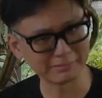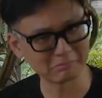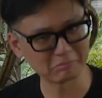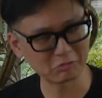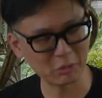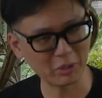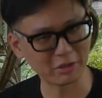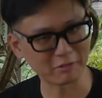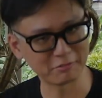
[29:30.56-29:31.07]

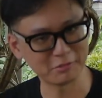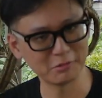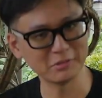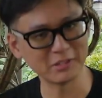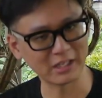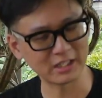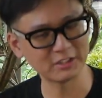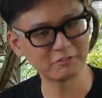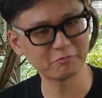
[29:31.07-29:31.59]
quite a few
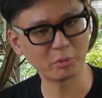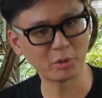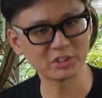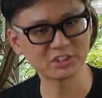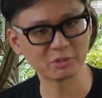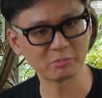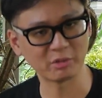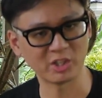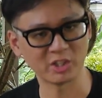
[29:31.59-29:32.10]
negative
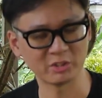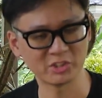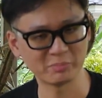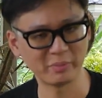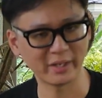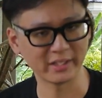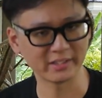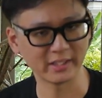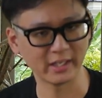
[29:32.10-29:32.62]
points about this
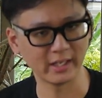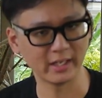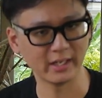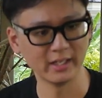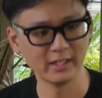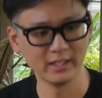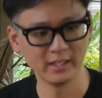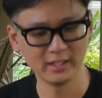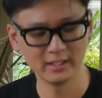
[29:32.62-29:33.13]
bike that
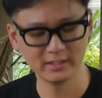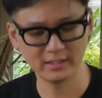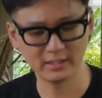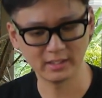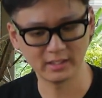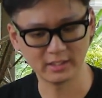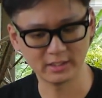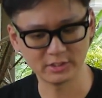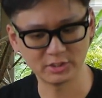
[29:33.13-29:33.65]

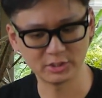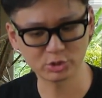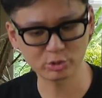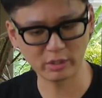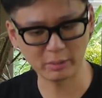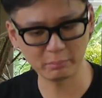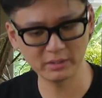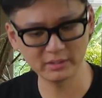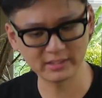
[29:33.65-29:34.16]
the
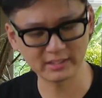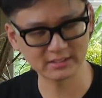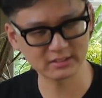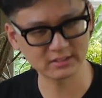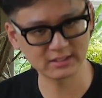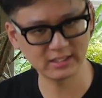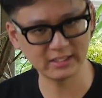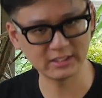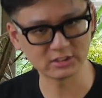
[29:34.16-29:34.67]
Scrambler Desert
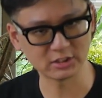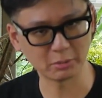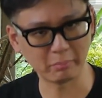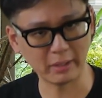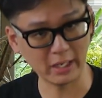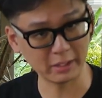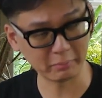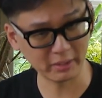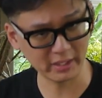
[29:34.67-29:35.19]
Sled is a
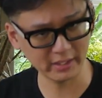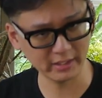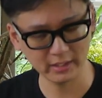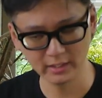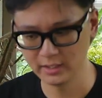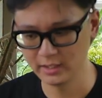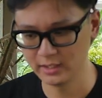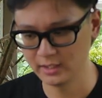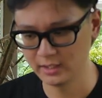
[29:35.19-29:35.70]
bad bike.
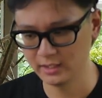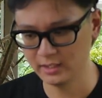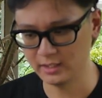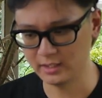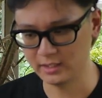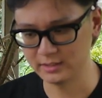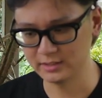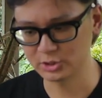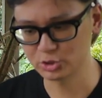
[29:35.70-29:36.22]

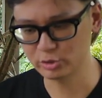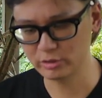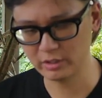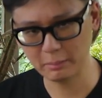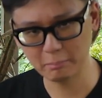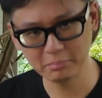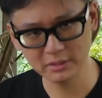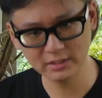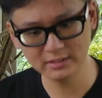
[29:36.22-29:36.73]
The
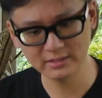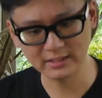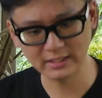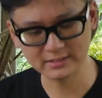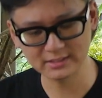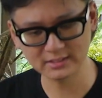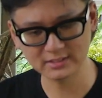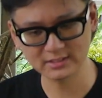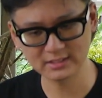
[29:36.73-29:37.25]
Scrambler
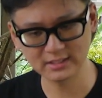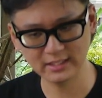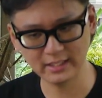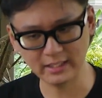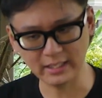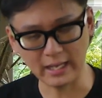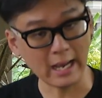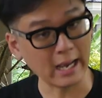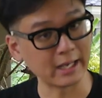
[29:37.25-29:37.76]
Desert
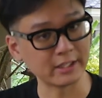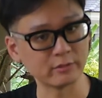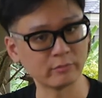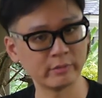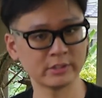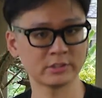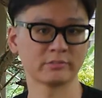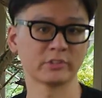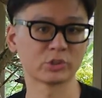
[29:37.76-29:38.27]
Sled and the
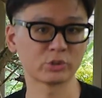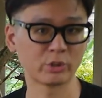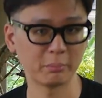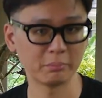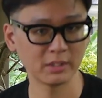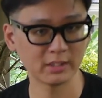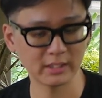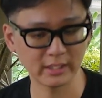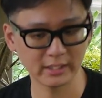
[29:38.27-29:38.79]
rest of the
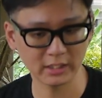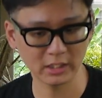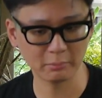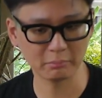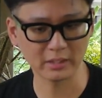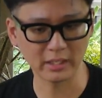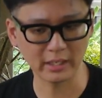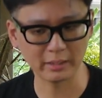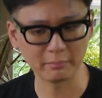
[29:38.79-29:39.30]
Scrambler
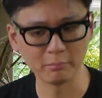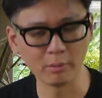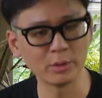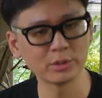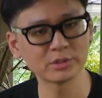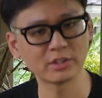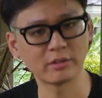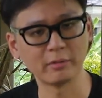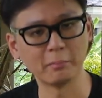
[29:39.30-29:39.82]
lineup, like
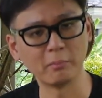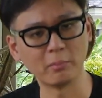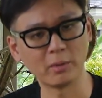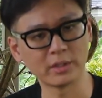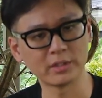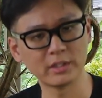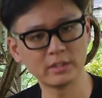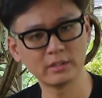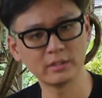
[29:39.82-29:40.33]
most of the
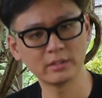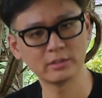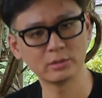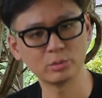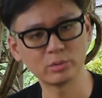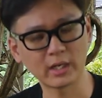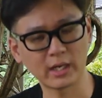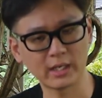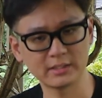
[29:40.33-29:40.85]
modern
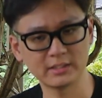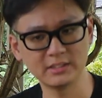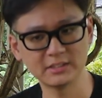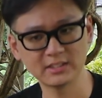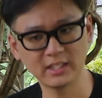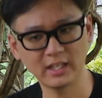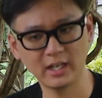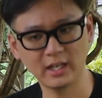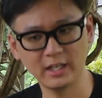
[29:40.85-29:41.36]

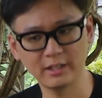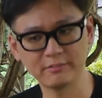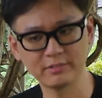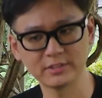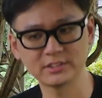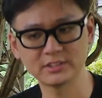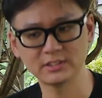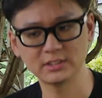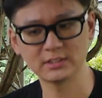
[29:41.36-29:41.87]
Ducatis, ever
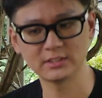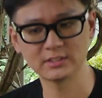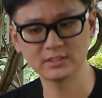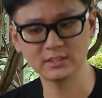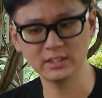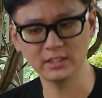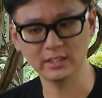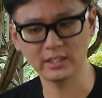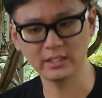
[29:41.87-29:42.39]
since
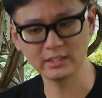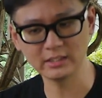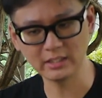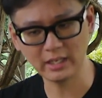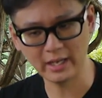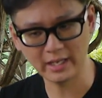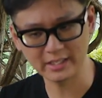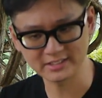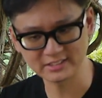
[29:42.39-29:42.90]
it
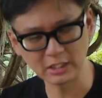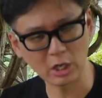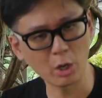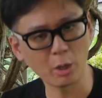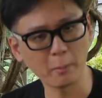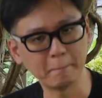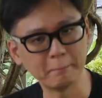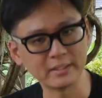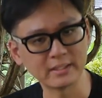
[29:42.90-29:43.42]
has
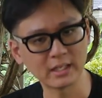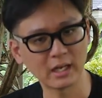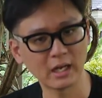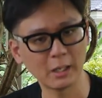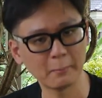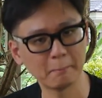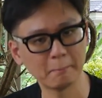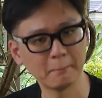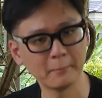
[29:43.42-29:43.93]
now
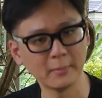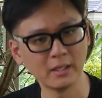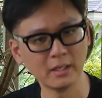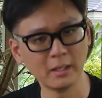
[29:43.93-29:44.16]
become